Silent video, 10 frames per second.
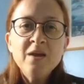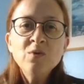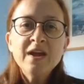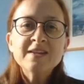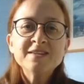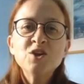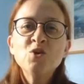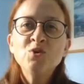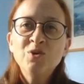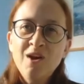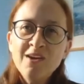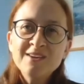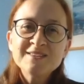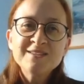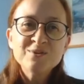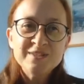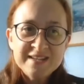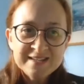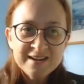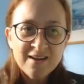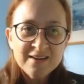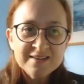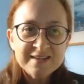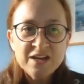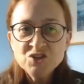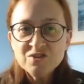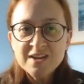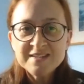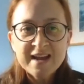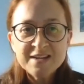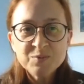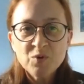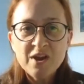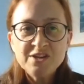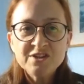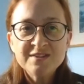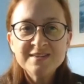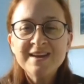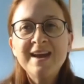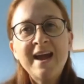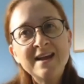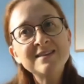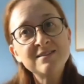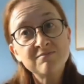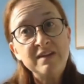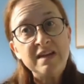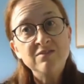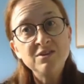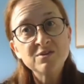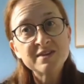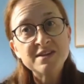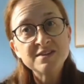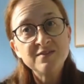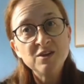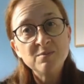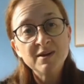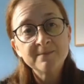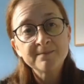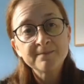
They will get to know your likes, your dislikes, interests, aspirations, and even your sense of humour.